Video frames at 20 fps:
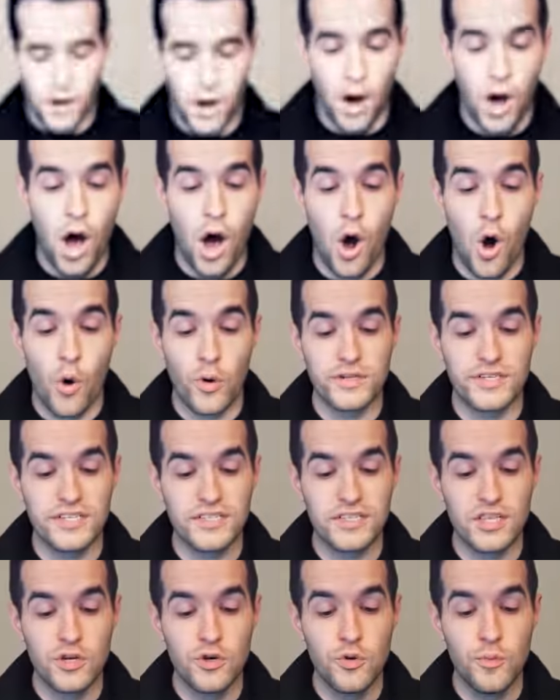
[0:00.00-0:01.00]
Oh, is
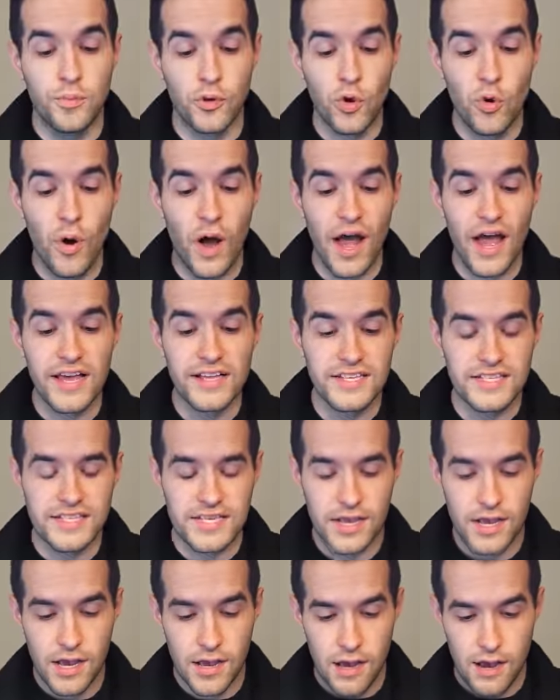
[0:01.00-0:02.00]
this the new Blue
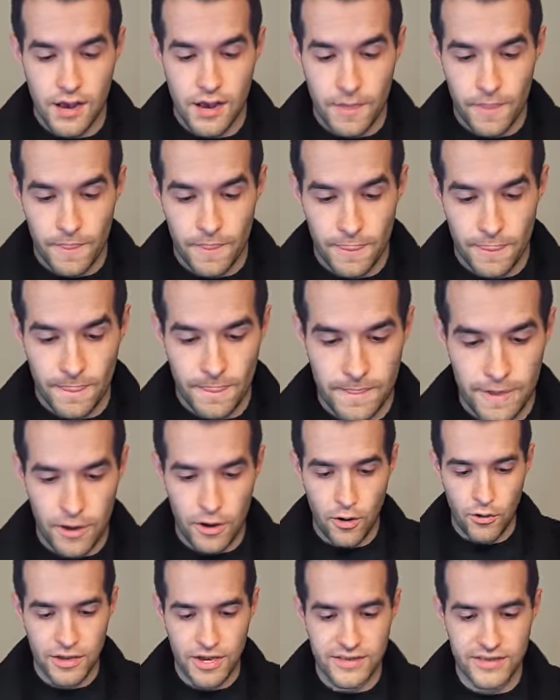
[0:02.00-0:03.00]
Eyes?
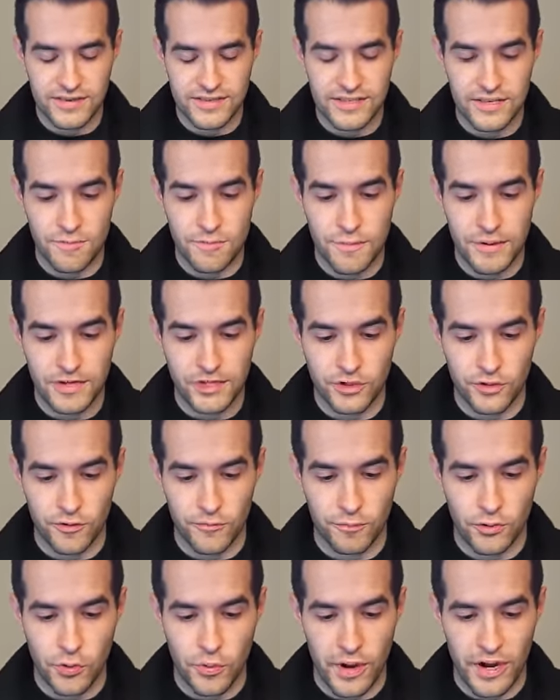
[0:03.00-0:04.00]
Okay, this is a mixture
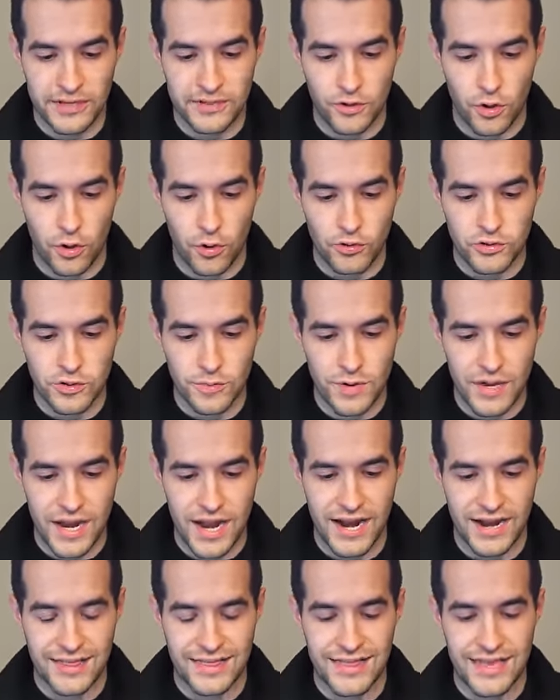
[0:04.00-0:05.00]
of Blue Eyes Ultimate
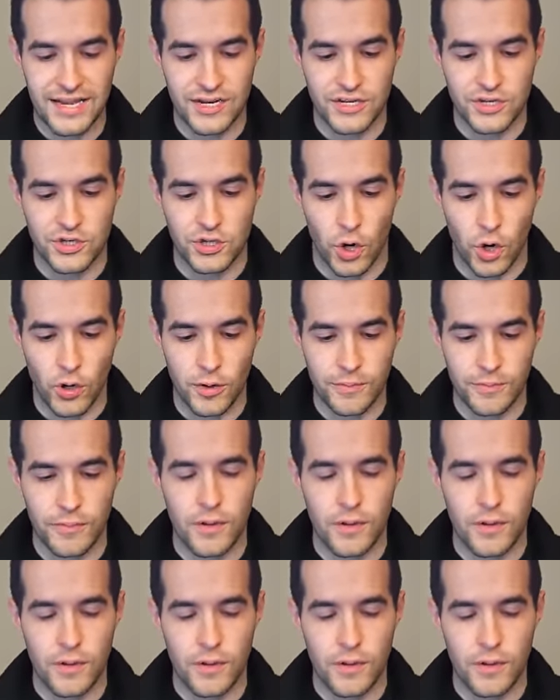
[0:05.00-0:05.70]
and I think Dark